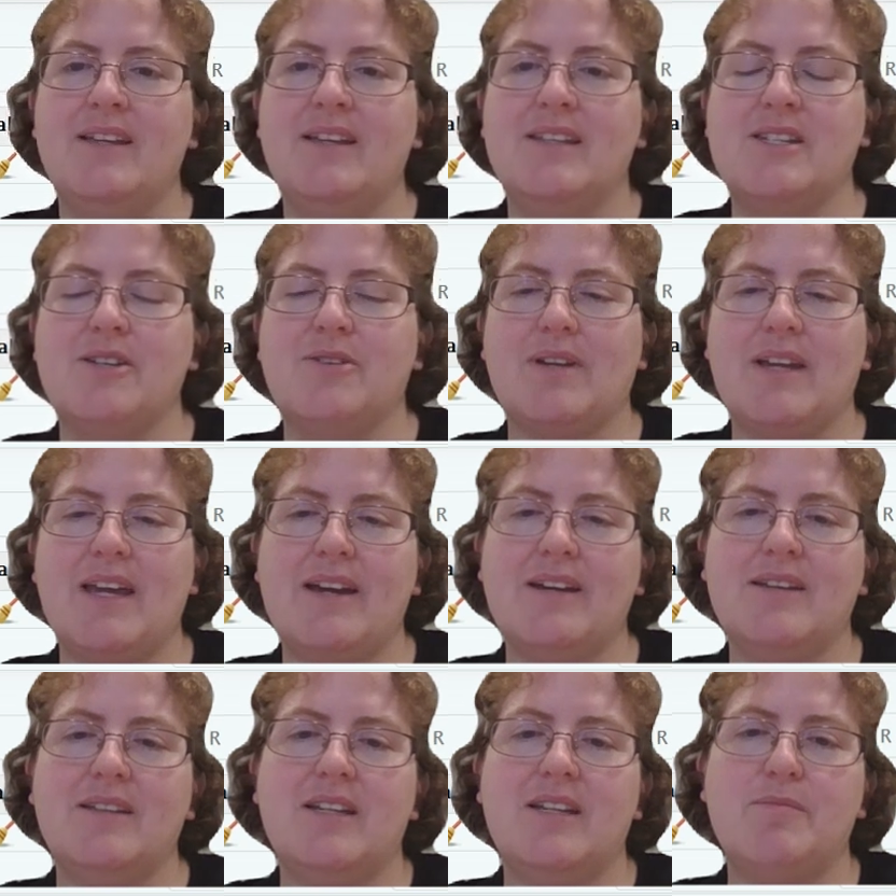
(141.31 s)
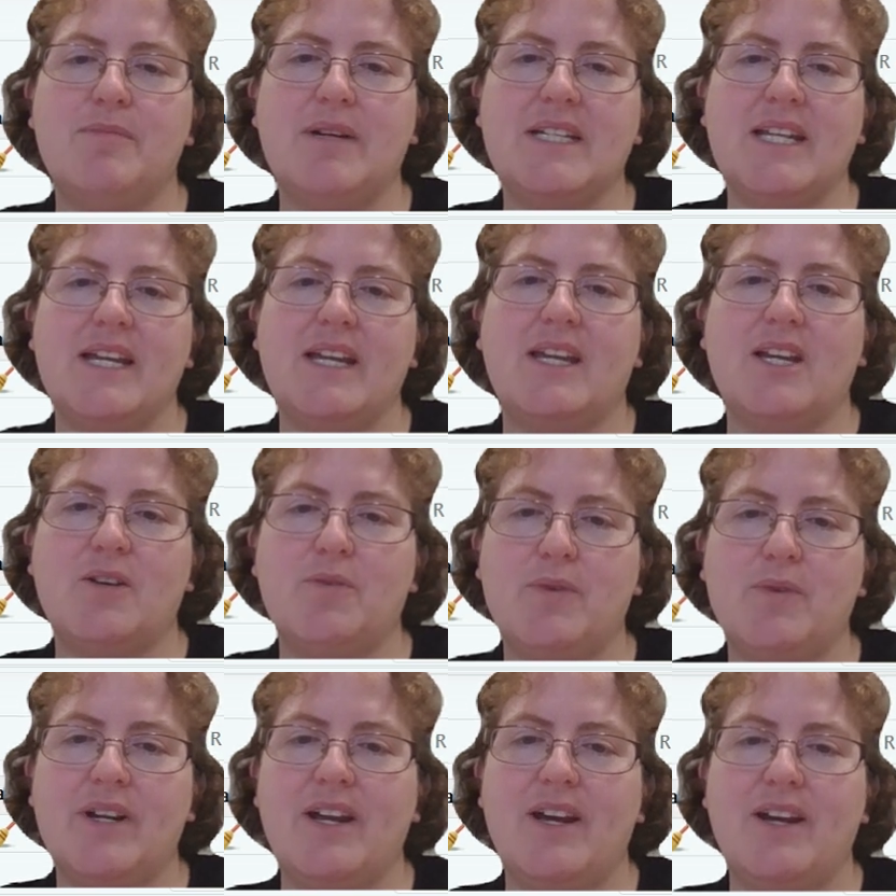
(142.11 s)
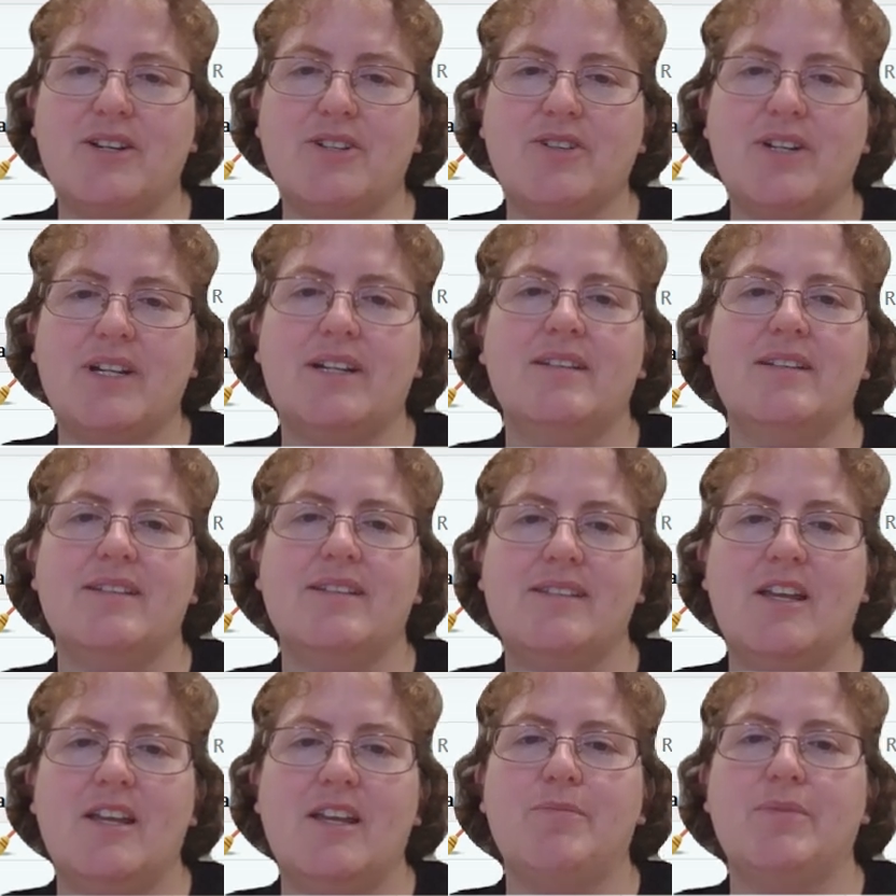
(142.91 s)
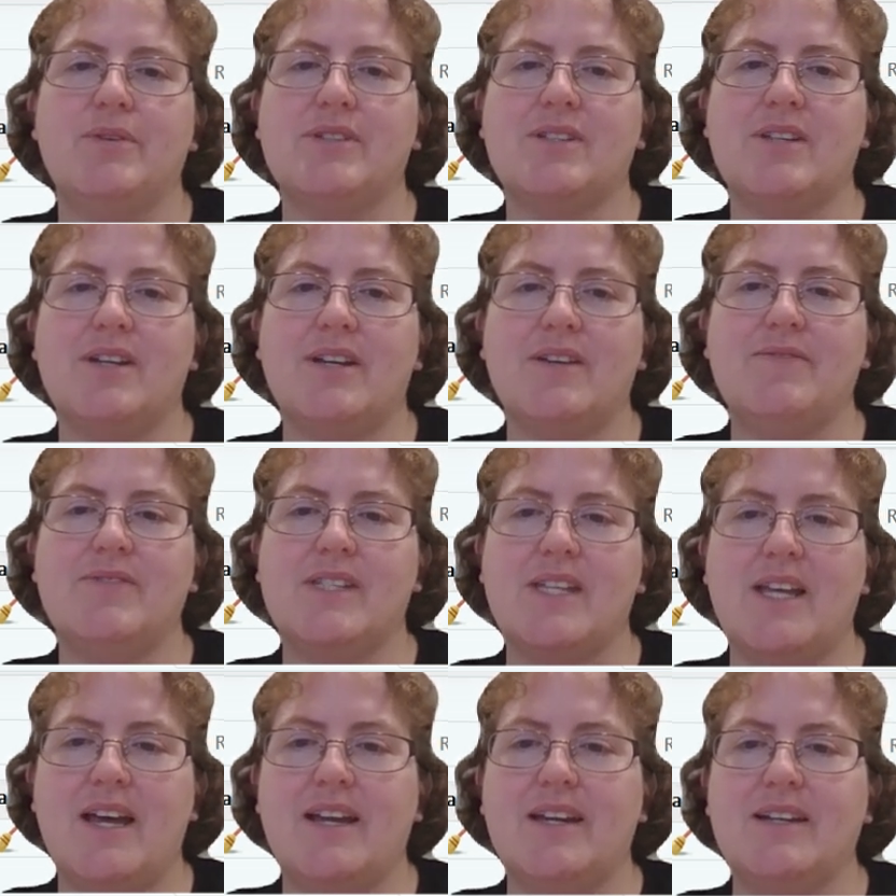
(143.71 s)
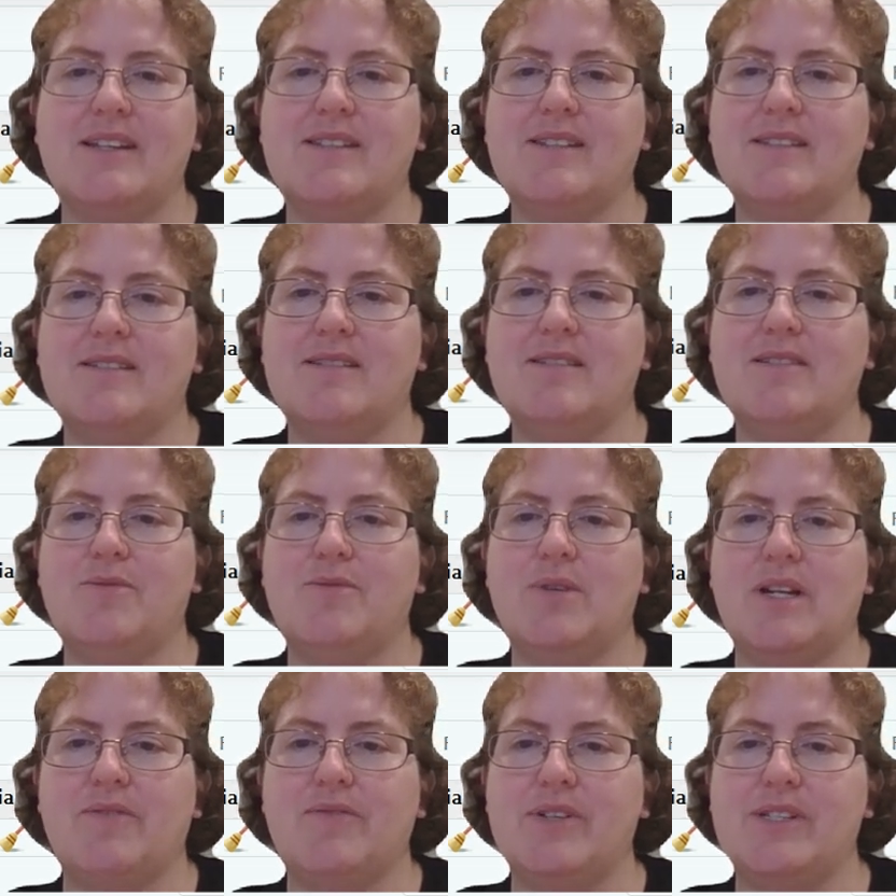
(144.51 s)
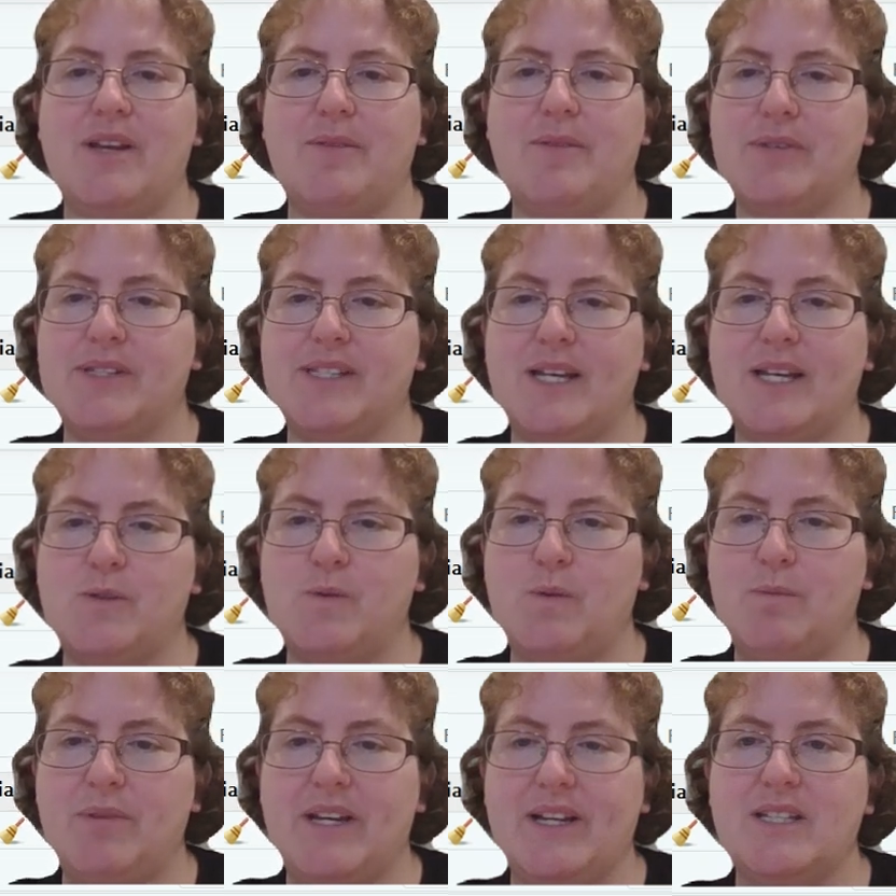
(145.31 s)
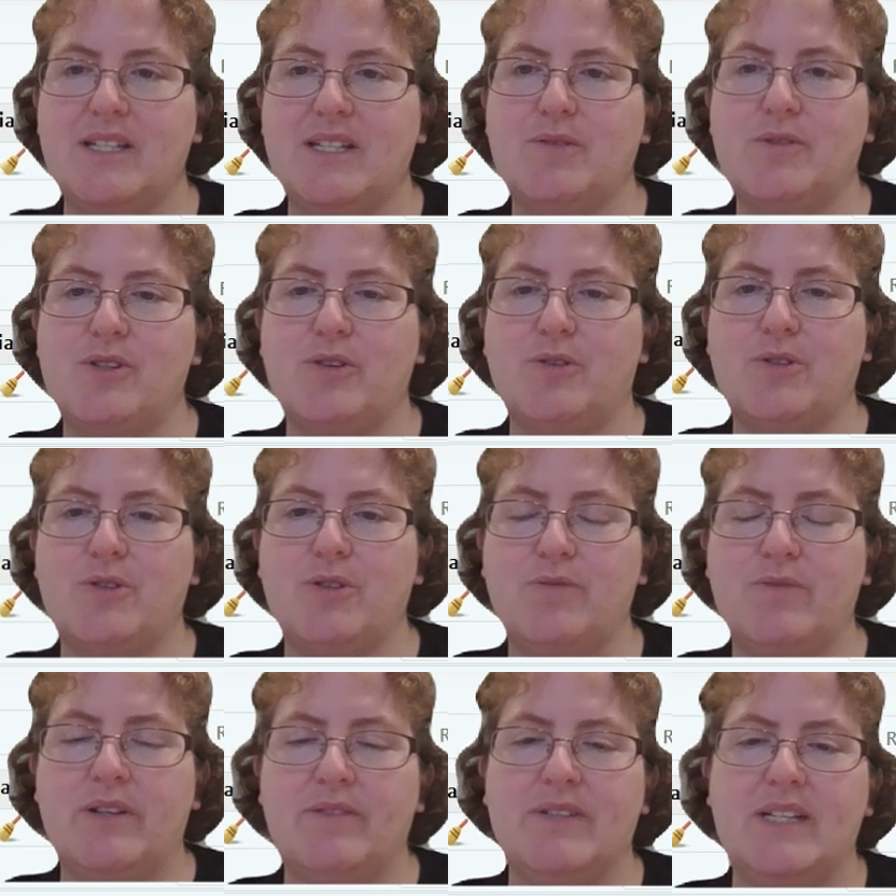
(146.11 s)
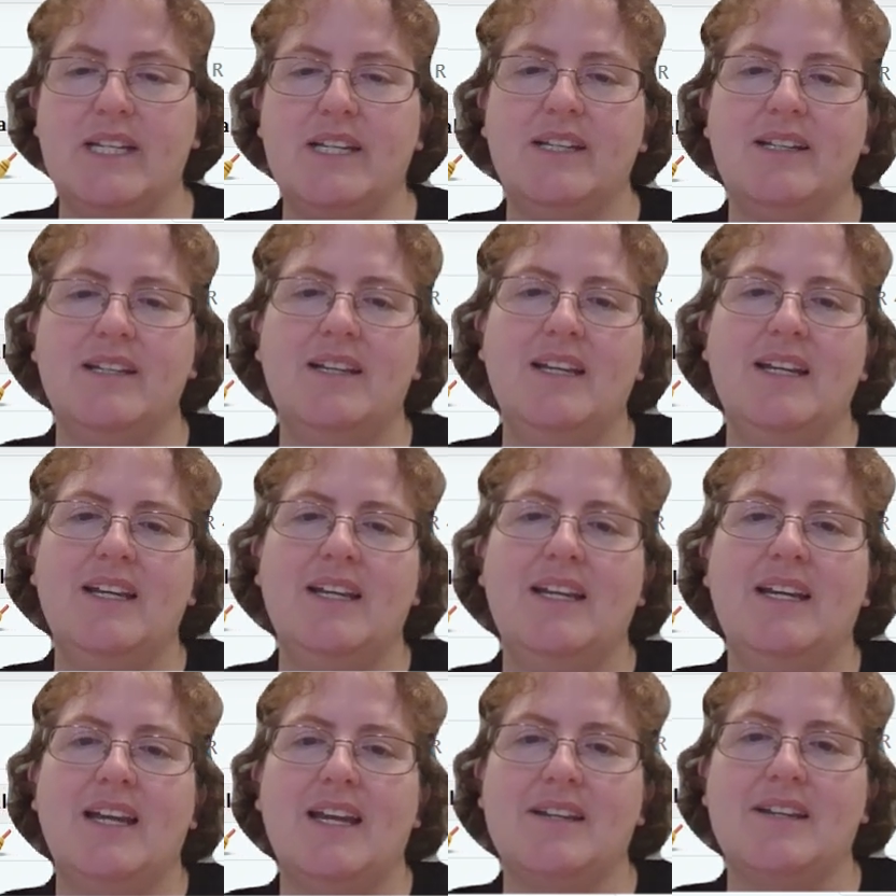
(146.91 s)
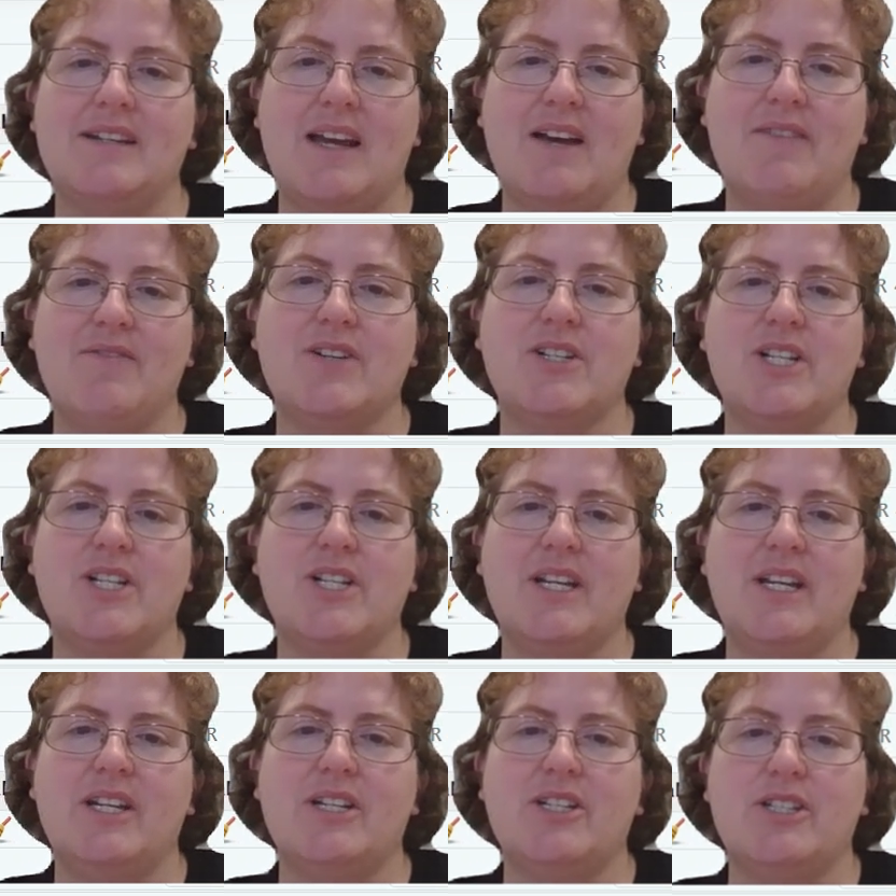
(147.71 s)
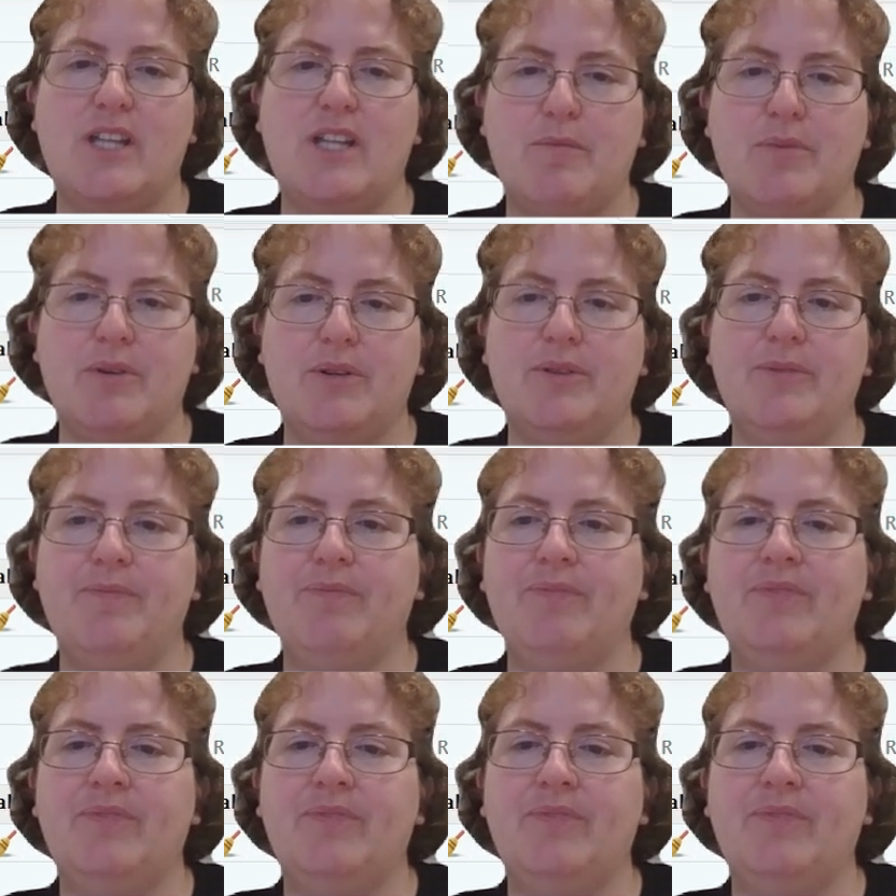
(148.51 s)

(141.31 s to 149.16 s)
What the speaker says: So calculated by taking 100 samples of size, whatever sample size we picked, so 250, and averaging each sample.